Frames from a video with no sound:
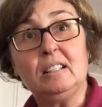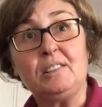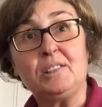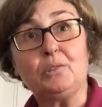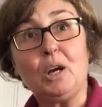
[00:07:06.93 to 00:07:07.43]

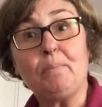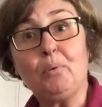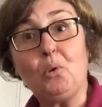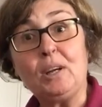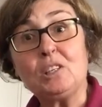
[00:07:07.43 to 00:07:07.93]

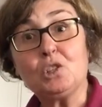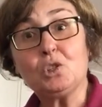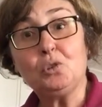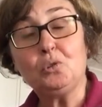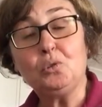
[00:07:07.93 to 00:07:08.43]

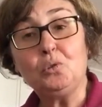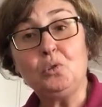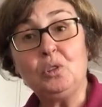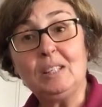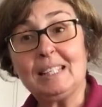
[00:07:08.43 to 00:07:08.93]
0.2
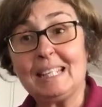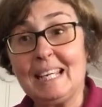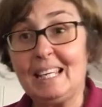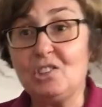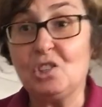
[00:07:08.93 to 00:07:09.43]

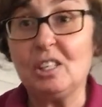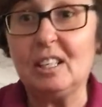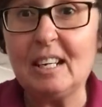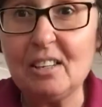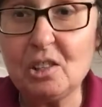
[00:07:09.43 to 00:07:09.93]

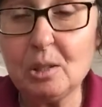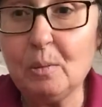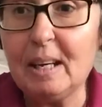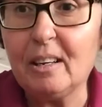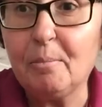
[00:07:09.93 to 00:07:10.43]
kg. Now just
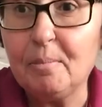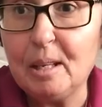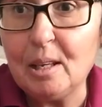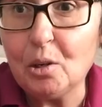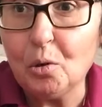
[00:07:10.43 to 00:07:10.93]
wait, I'm
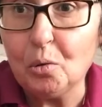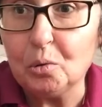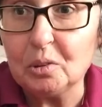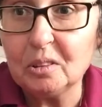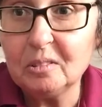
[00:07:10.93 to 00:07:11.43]
being
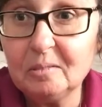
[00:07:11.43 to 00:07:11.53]
called.